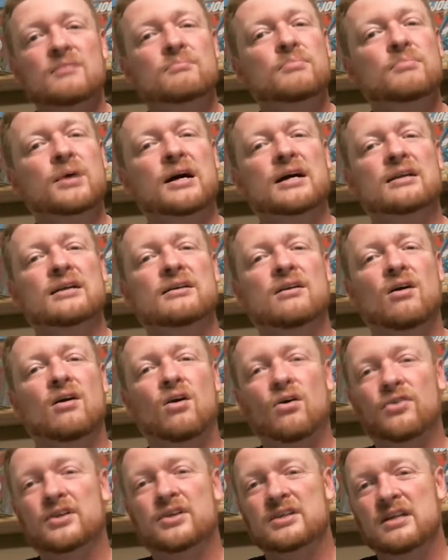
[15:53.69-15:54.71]
but
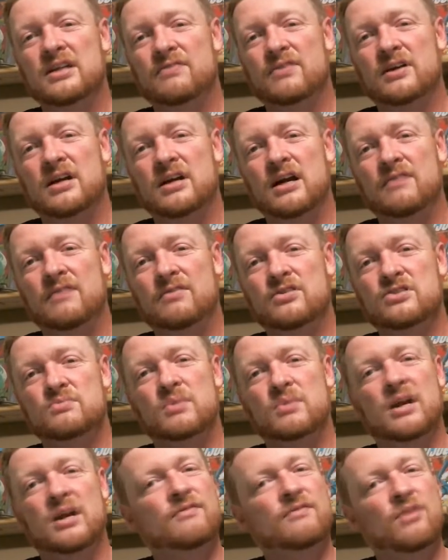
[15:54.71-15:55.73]
all the different covers,
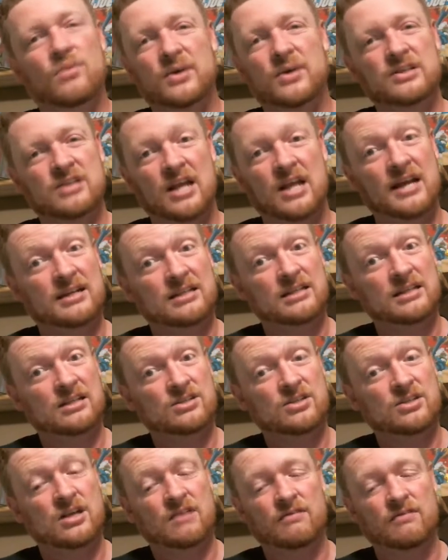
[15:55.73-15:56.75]
but I've always liked
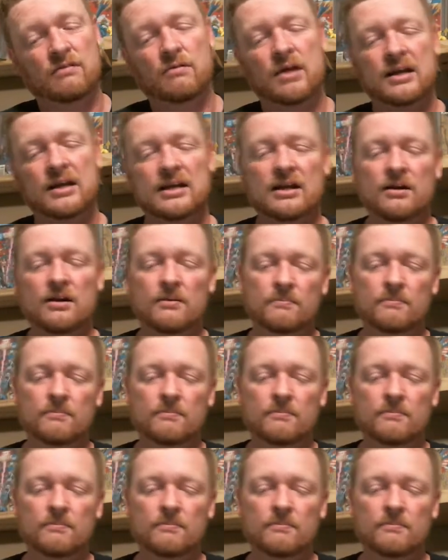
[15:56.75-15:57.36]
this cover right here.